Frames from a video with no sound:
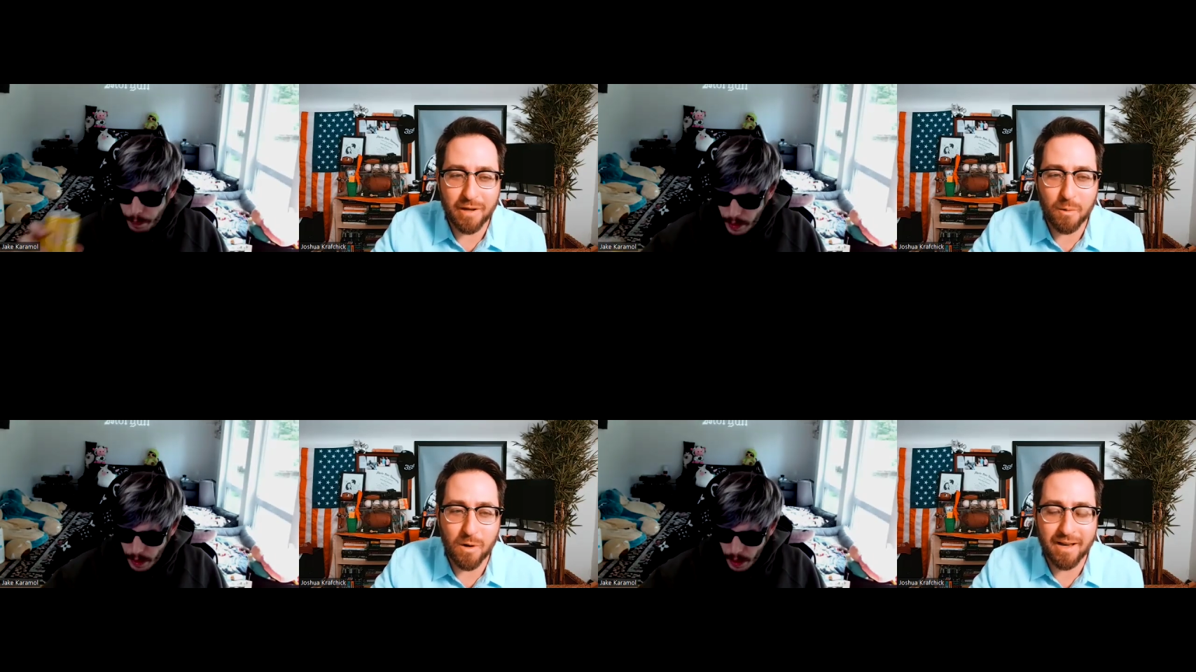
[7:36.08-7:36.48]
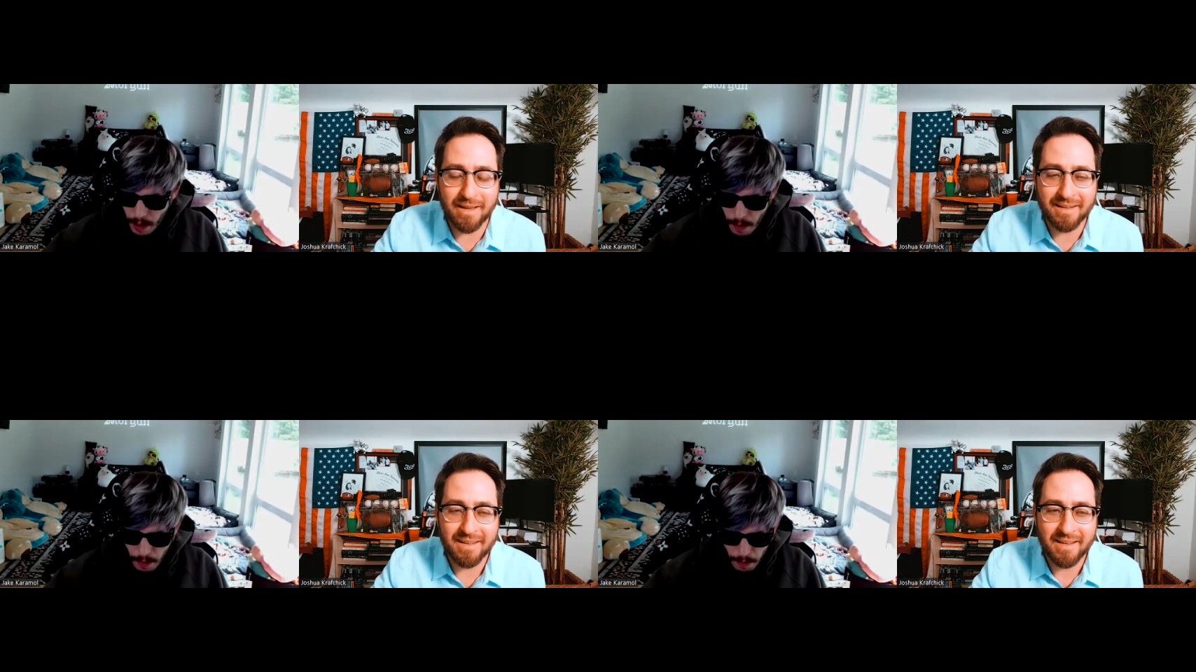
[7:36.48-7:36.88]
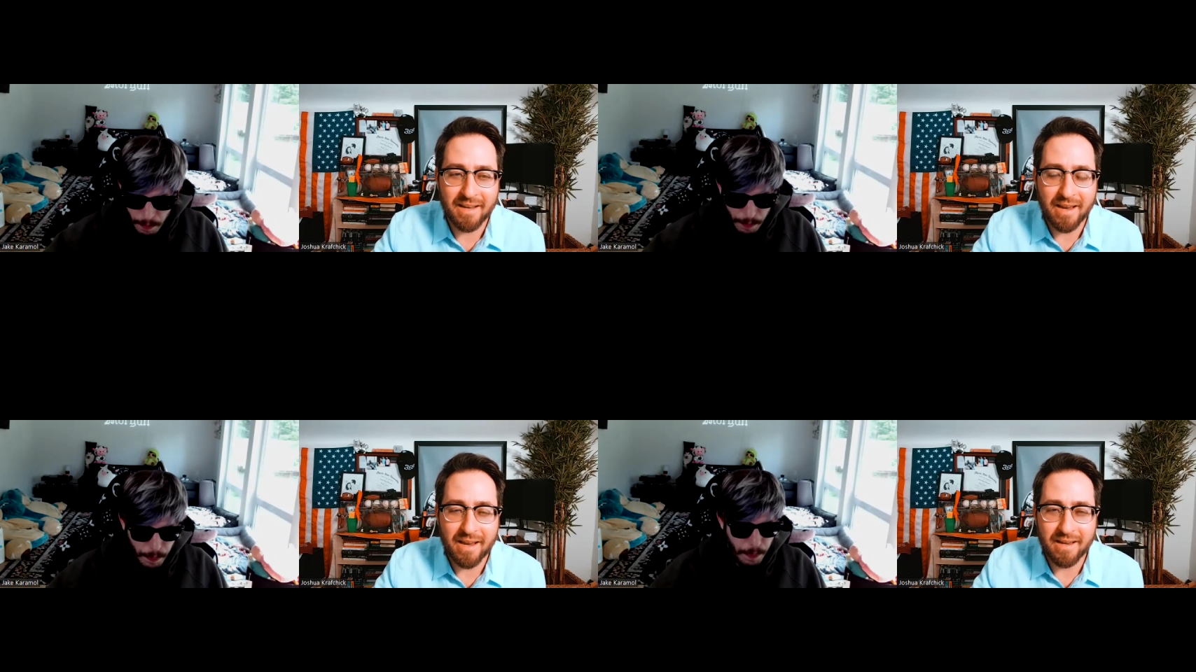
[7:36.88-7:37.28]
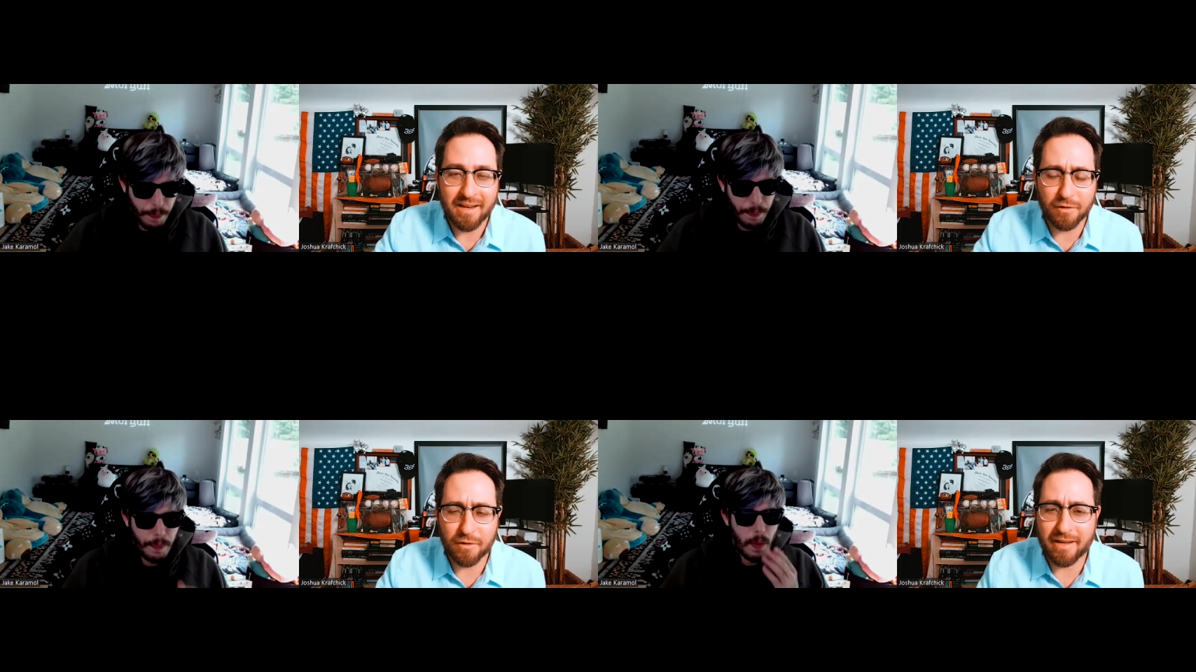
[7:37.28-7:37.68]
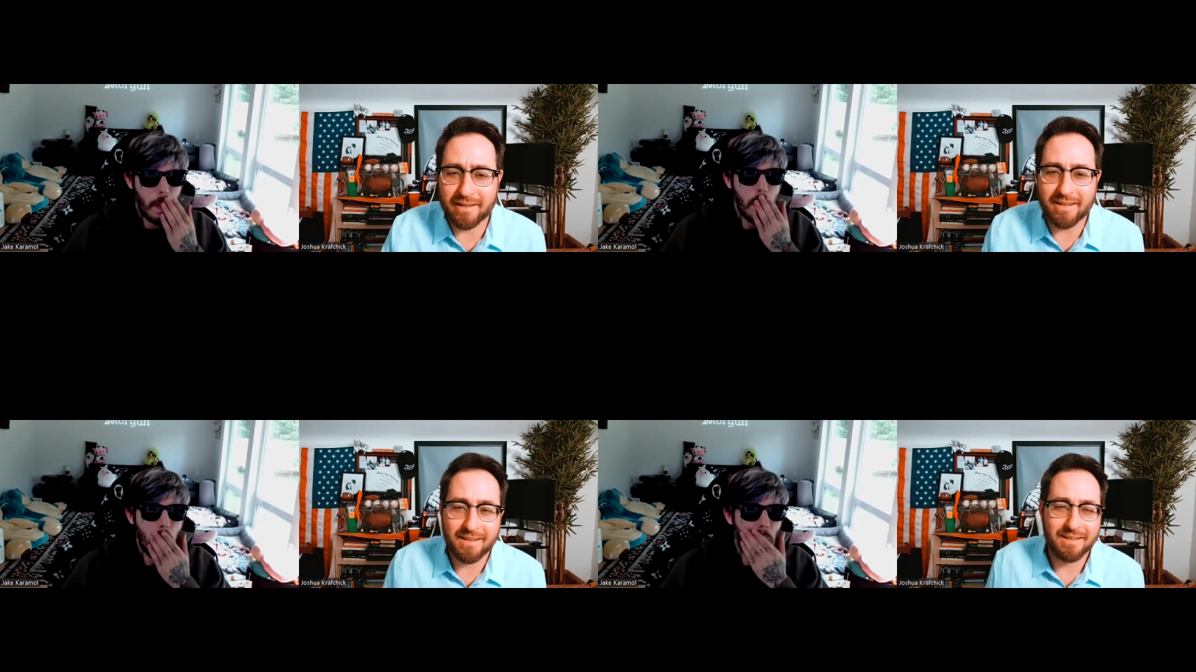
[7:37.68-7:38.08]
Speaker 1: what I want," and you're
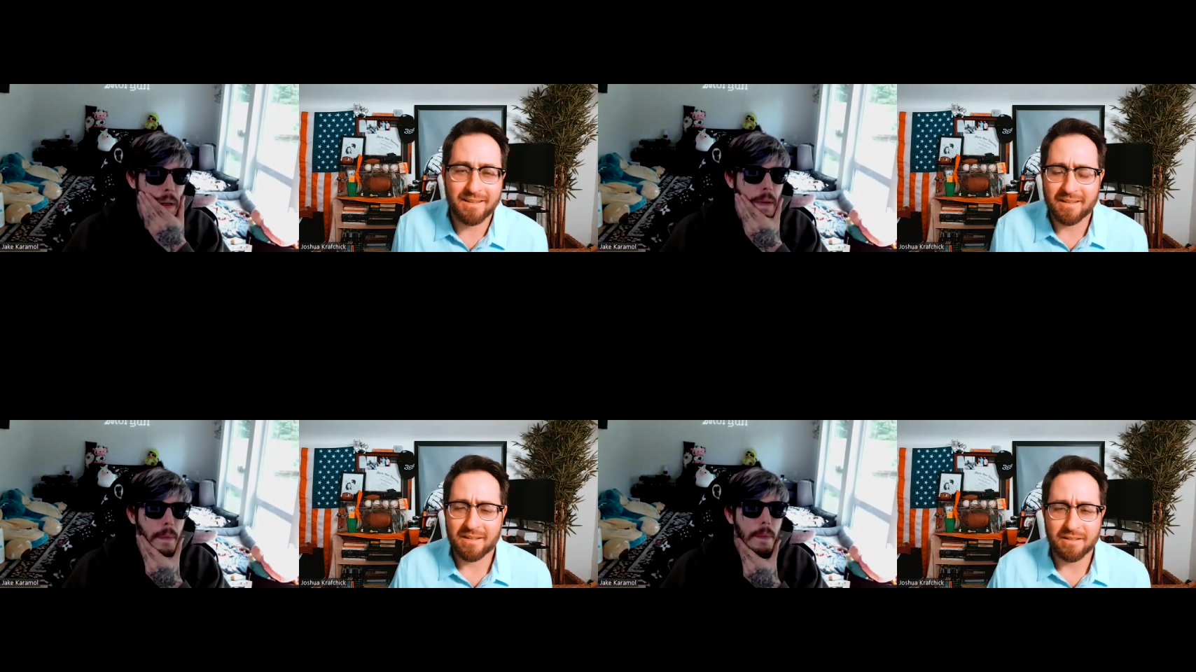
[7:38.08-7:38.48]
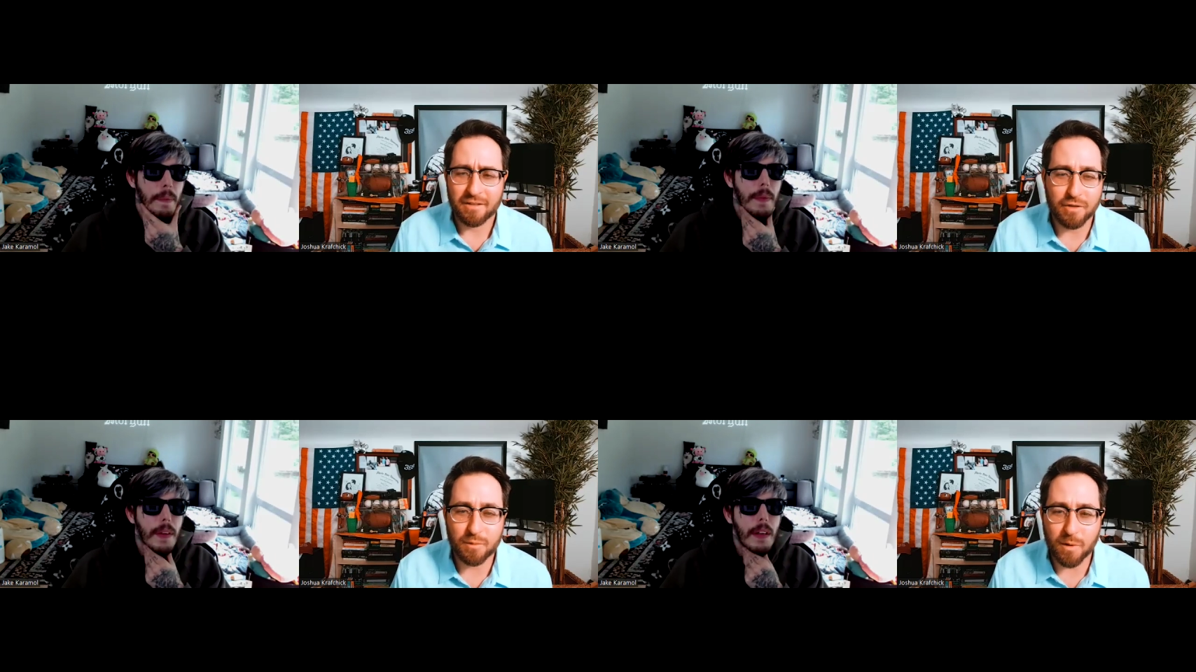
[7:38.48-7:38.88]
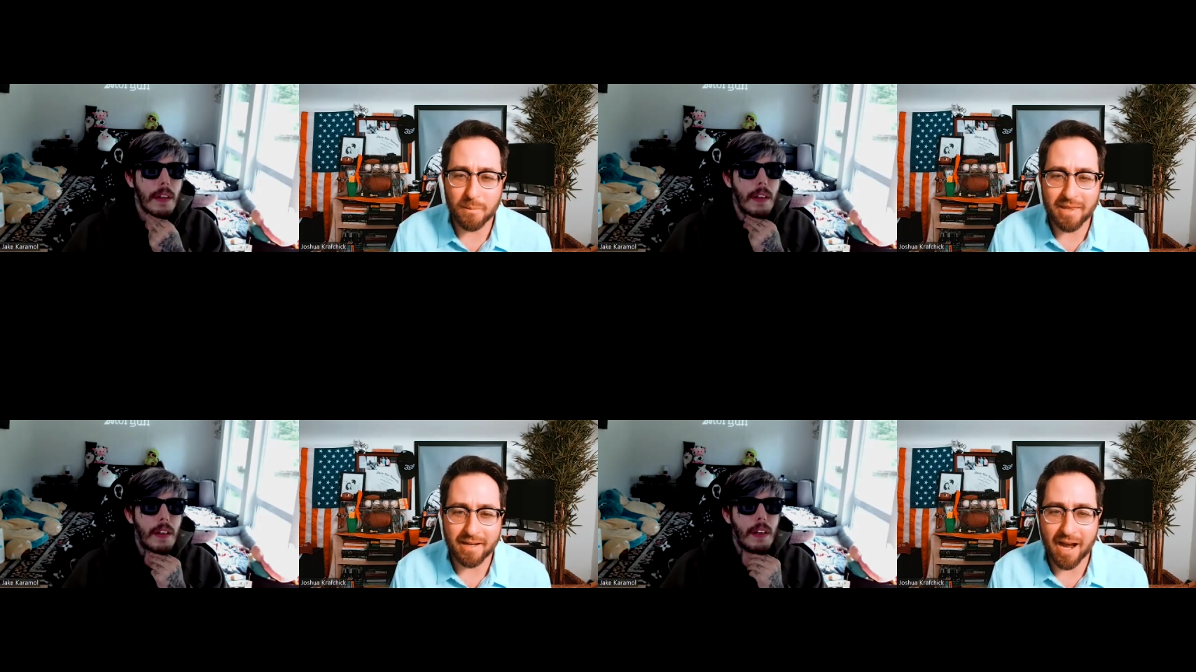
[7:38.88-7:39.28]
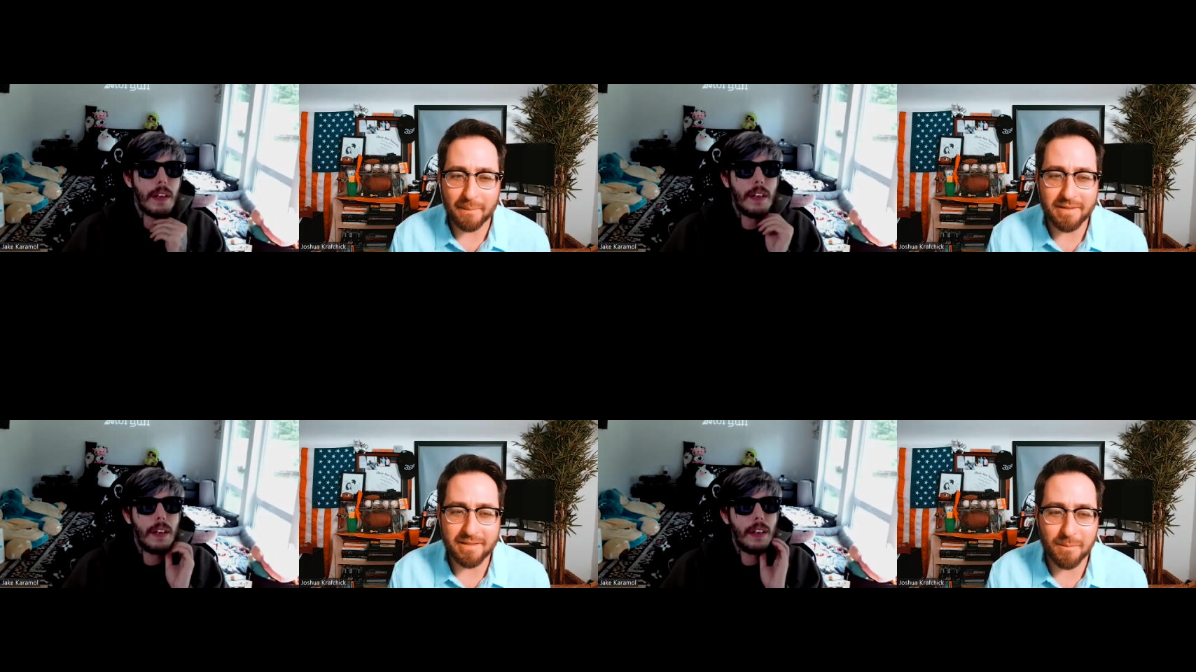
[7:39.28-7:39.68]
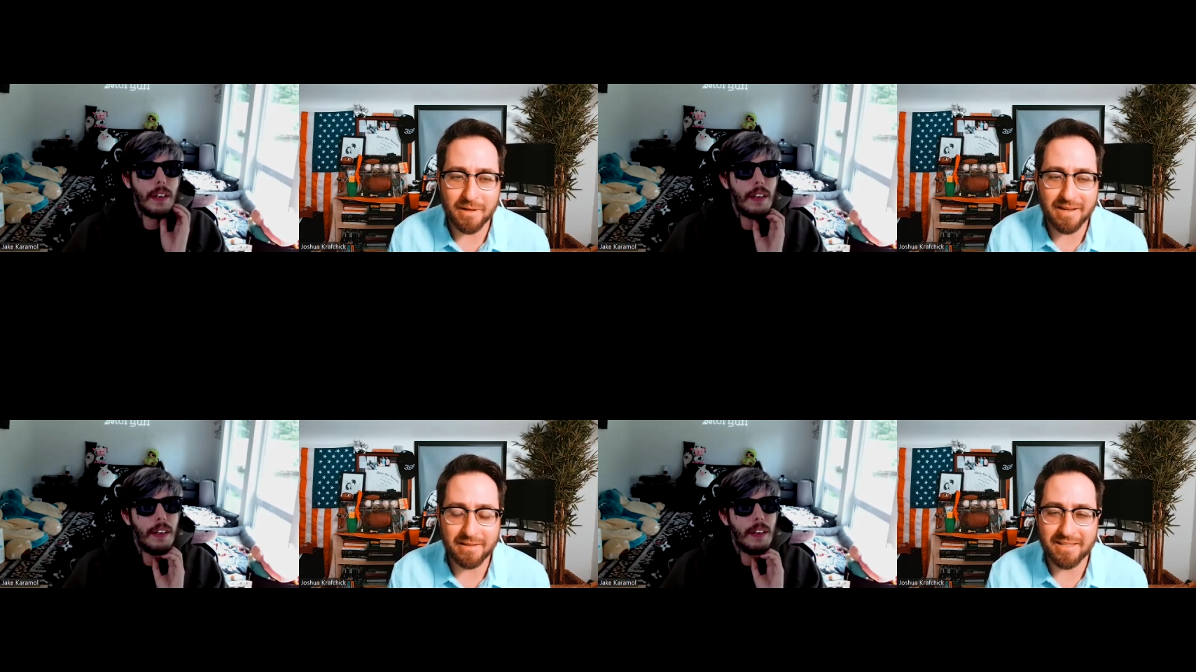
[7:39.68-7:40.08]
like, "You just want me to copy
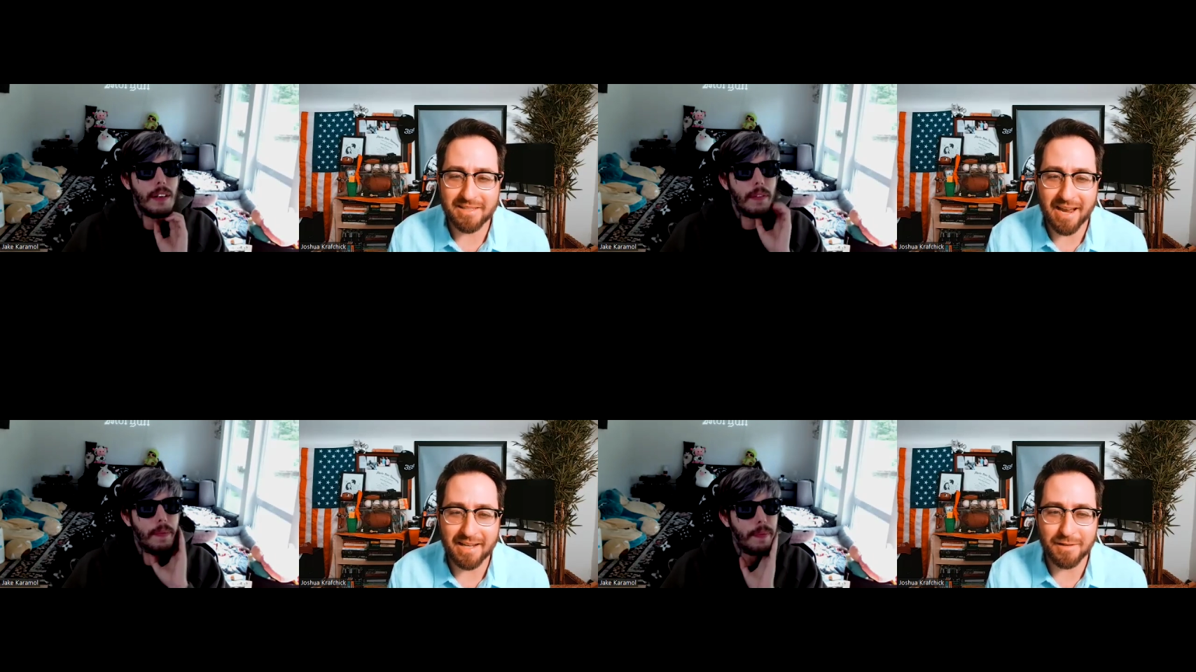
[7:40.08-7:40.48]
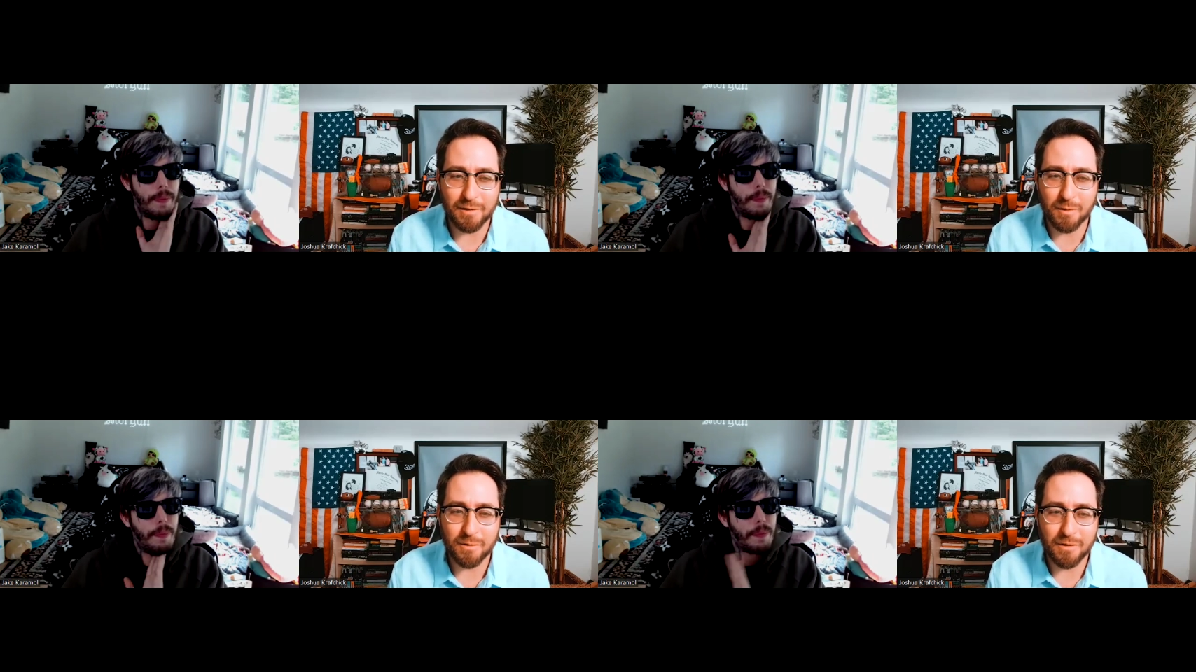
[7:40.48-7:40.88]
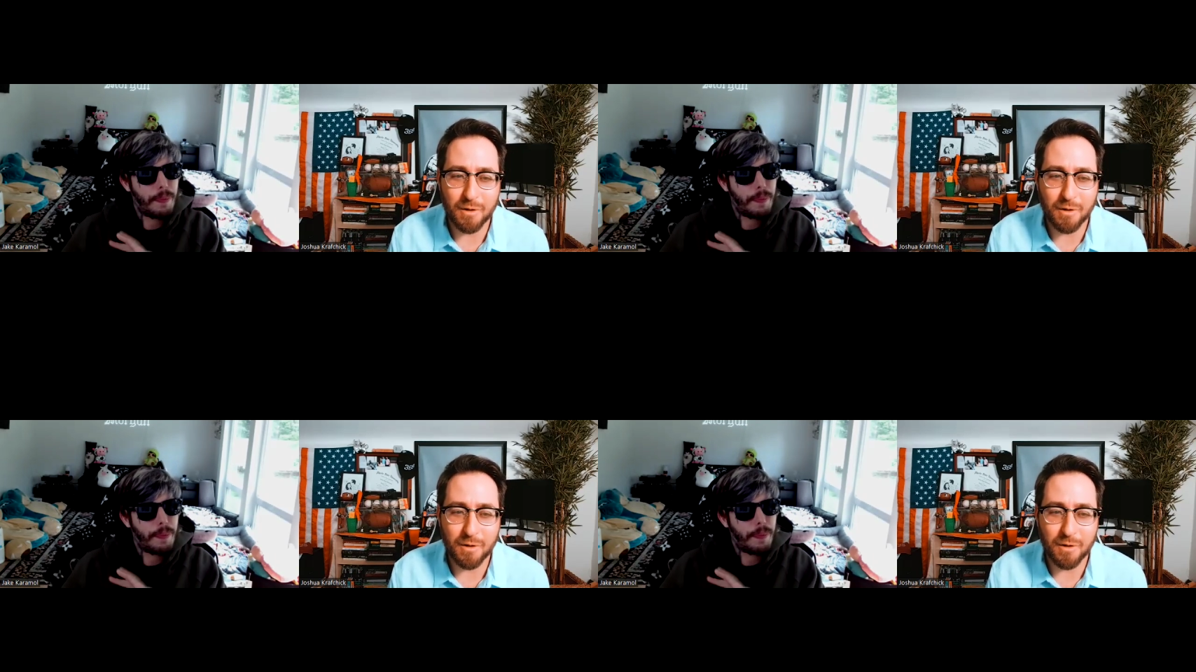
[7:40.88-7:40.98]
someone else's tattoo?